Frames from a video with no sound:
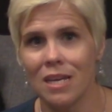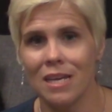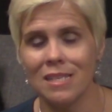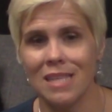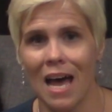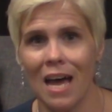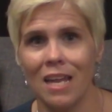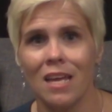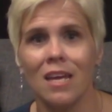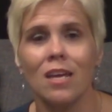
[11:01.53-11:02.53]
is that
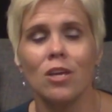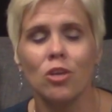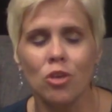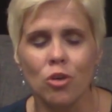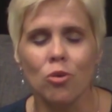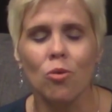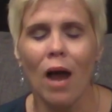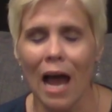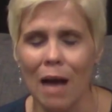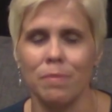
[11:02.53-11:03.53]
you
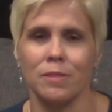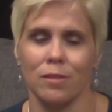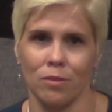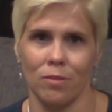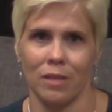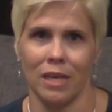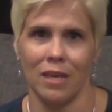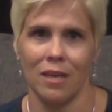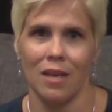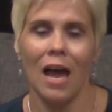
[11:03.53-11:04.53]
absolutely
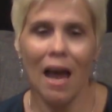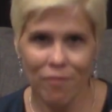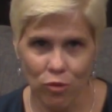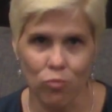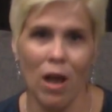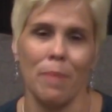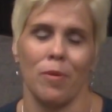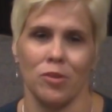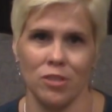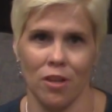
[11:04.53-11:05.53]
have the right
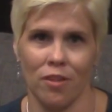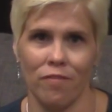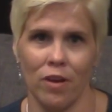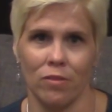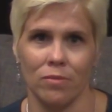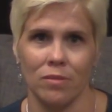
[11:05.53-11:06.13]
person on the phone.